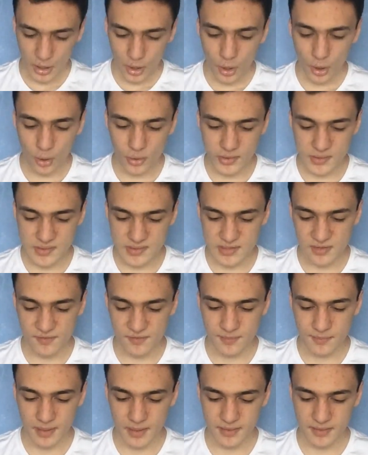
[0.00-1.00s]
Also
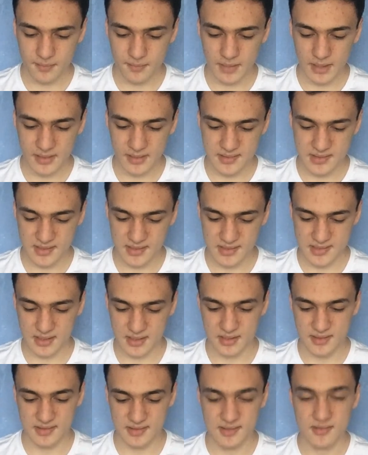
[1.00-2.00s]
for mathematics
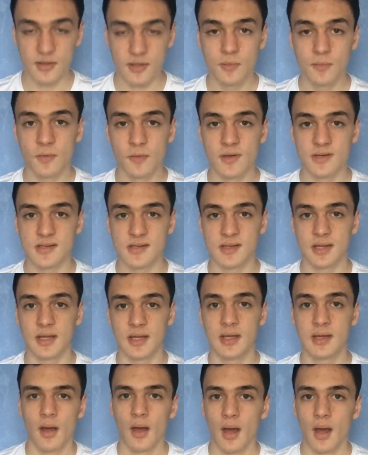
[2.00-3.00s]
and
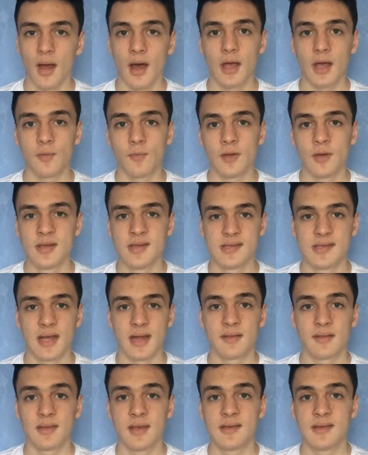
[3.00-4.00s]
numeracy, I
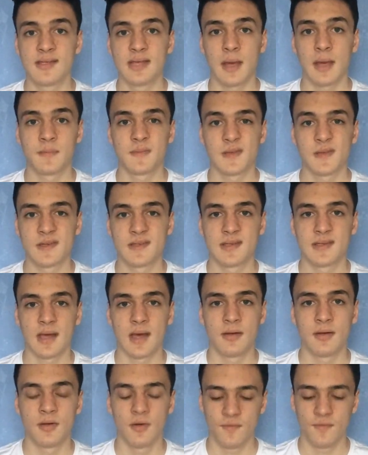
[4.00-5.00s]
resat the exams I
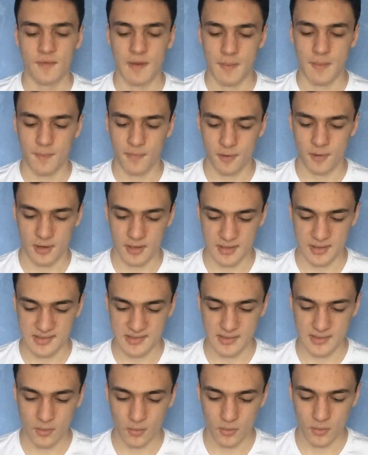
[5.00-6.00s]
sat in November and I
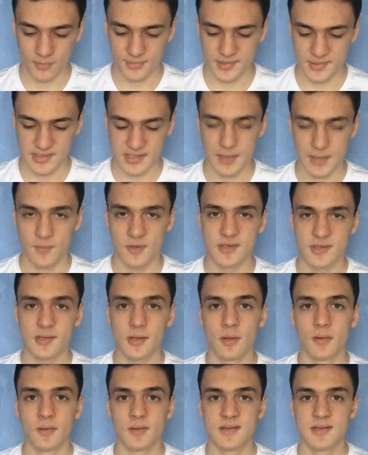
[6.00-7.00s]
still got the same
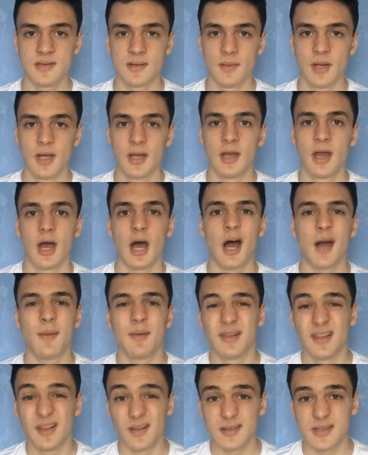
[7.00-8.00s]
result. I'm
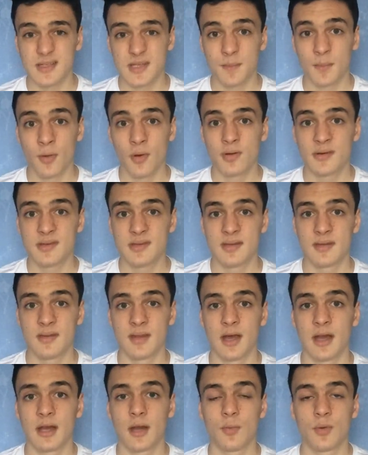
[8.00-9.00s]
a little disappointed in
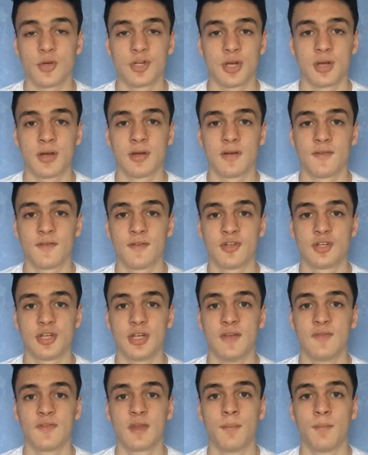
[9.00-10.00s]
that. I wish I could have
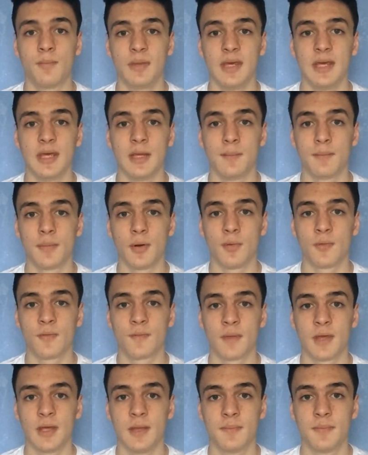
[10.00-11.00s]
achieved a B in
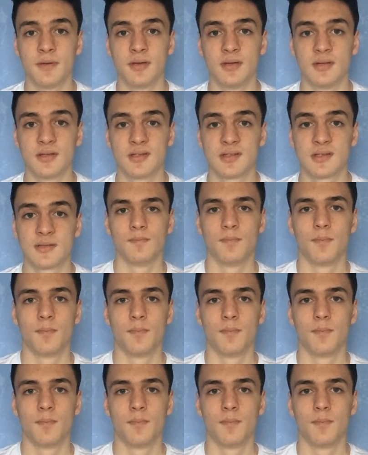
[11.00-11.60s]
both papers,